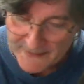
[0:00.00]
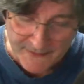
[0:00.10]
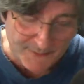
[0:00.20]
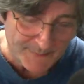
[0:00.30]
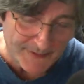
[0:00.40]

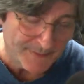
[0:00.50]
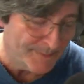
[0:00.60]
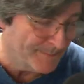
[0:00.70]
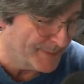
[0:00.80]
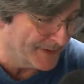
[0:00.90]
And I'm
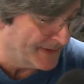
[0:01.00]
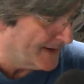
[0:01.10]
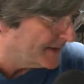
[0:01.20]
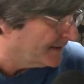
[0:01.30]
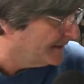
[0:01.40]
barely
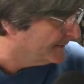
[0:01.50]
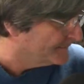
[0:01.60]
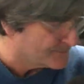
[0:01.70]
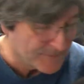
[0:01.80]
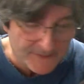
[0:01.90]
hanging
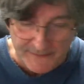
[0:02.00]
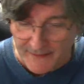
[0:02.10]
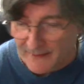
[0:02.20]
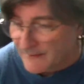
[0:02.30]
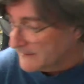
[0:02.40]
in.
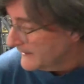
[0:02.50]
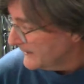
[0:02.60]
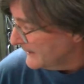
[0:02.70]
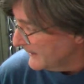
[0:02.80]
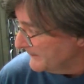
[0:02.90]

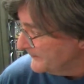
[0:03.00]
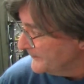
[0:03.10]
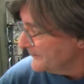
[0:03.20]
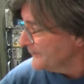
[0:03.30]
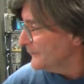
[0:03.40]
Now,
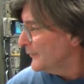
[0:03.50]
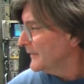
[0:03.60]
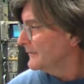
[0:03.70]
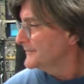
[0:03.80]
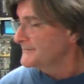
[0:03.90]

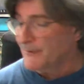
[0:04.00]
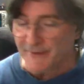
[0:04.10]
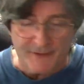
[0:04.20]
where is my